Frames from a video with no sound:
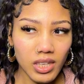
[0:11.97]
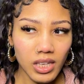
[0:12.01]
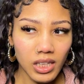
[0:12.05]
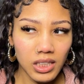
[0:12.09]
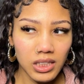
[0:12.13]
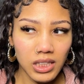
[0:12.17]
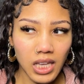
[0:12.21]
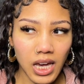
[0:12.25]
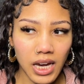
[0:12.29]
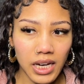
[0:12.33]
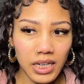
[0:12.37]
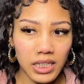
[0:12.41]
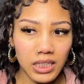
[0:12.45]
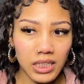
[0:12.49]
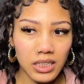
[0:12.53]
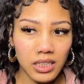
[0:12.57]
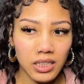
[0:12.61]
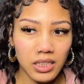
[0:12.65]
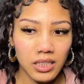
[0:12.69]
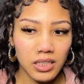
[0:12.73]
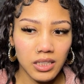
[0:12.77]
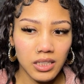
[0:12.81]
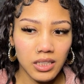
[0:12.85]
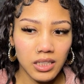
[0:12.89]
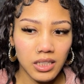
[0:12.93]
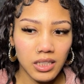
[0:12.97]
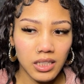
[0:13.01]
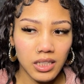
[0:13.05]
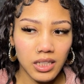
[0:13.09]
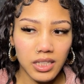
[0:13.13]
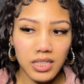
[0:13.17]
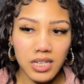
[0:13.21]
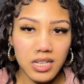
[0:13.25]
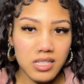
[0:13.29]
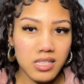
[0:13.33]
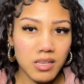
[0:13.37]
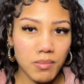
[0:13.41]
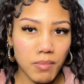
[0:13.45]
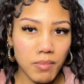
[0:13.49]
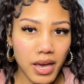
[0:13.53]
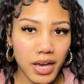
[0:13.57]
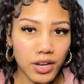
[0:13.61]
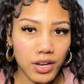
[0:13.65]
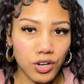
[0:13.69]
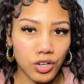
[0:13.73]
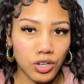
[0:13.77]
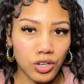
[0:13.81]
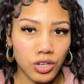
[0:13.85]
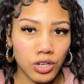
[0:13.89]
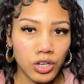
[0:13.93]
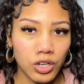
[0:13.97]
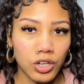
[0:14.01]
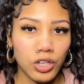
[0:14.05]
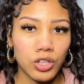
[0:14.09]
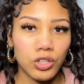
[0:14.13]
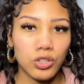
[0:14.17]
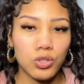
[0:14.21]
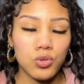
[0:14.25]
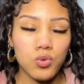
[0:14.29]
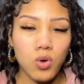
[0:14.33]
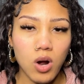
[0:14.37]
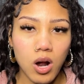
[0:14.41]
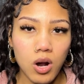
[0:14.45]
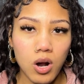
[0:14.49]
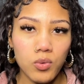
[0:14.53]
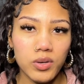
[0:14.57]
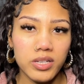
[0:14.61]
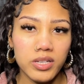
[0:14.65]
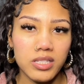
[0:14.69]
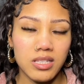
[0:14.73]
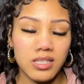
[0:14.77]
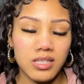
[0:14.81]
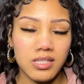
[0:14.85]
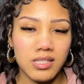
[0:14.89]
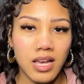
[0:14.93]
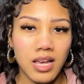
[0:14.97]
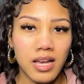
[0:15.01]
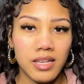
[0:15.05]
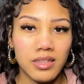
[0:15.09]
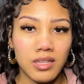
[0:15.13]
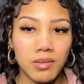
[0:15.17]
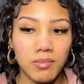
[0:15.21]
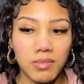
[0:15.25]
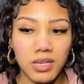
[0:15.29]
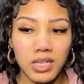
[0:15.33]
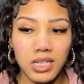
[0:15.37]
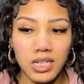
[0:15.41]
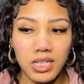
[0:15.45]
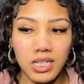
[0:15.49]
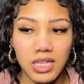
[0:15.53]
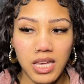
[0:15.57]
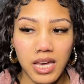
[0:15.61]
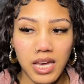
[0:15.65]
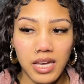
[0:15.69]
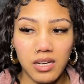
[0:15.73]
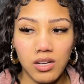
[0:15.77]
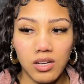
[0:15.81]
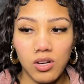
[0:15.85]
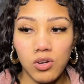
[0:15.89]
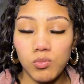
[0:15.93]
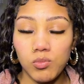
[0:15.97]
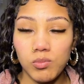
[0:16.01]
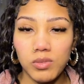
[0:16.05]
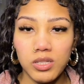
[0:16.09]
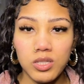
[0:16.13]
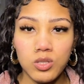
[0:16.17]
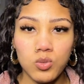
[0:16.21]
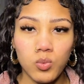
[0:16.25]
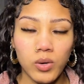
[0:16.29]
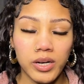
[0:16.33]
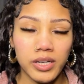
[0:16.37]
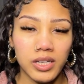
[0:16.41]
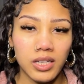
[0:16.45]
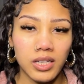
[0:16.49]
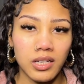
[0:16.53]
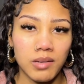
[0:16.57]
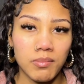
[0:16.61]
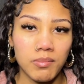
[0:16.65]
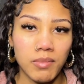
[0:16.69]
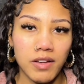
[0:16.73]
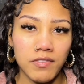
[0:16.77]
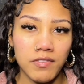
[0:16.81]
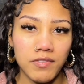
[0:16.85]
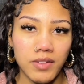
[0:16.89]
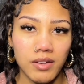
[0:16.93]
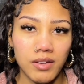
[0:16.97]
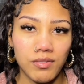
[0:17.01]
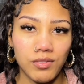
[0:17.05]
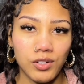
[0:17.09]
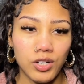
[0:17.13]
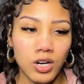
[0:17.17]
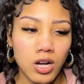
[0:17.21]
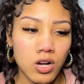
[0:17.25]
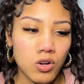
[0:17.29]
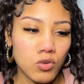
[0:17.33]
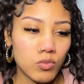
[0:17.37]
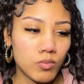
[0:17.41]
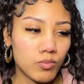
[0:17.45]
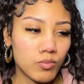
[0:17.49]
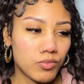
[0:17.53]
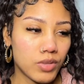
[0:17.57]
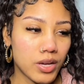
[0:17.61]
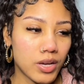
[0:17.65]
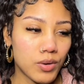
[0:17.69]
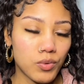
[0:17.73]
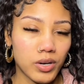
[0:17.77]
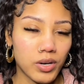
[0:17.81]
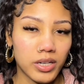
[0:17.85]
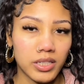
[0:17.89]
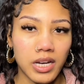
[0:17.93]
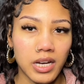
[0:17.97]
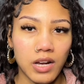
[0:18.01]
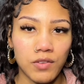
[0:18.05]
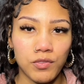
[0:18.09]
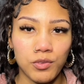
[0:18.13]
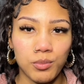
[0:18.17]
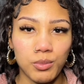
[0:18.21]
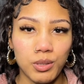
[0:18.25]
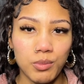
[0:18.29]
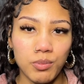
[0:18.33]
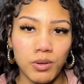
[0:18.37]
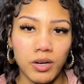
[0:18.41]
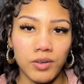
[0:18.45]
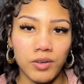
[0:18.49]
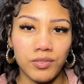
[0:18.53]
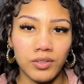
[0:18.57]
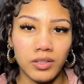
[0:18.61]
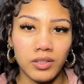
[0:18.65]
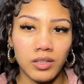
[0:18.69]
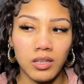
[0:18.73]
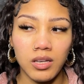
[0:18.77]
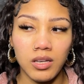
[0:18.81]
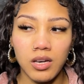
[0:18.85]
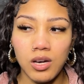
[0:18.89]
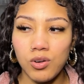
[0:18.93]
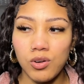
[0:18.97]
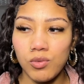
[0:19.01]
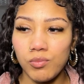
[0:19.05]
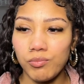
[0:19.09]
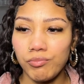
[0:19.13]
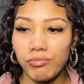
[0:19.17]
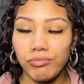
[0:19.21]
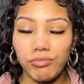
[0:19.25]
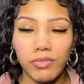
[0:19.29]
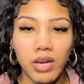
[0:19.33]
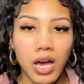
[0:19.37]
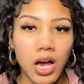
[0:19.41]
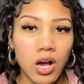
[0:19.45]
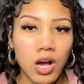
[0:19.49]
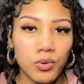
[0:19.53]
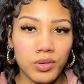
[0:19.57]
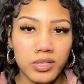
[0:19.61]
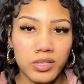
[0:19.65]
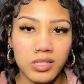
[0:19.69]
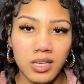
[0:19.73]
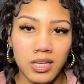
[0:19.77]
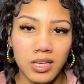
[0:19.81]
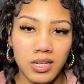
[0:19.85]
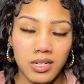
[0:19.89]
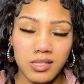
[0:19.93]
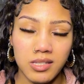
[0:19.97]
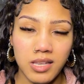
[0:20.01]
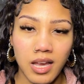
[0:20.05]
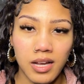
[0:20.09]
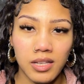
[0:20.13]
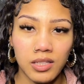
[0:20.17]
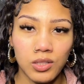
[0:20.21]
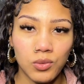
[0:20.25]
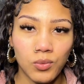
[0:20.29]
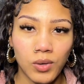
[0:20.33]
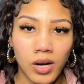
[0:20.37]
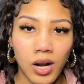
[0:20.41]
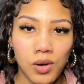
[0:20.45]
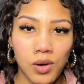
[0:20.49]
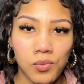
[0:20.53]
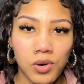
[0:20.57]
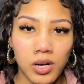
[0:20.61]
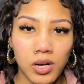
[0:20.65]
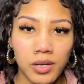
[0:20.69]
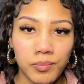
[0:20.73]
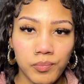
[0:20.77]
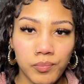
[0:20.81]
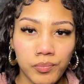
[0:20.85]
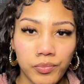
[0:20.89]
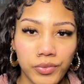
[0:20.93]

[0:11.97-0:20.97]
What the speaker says: Like, it doesn't matter. You always assign the meaning that, oh, it's working in my favor. Oh, that worked out for me perfectly. Oh, I always get exactly what I want.